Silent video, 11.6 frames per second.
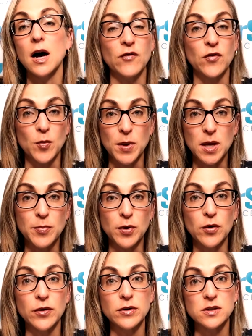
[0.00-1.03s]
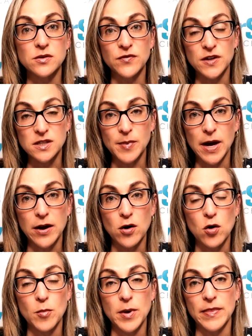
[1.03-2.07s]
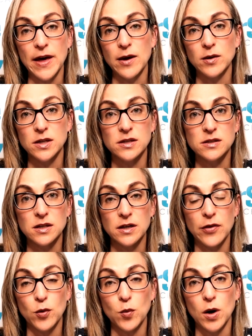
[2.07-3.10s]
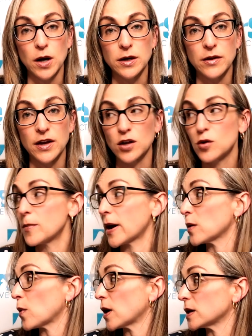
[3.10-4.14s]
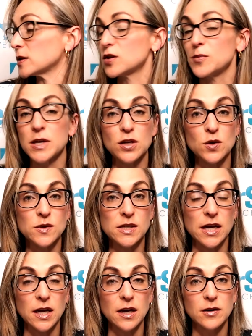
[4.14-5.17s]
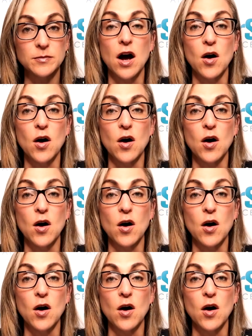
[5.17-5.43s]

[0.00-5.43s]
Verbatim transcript: For people, there's Visbiome, and that is another one that you might want to be using.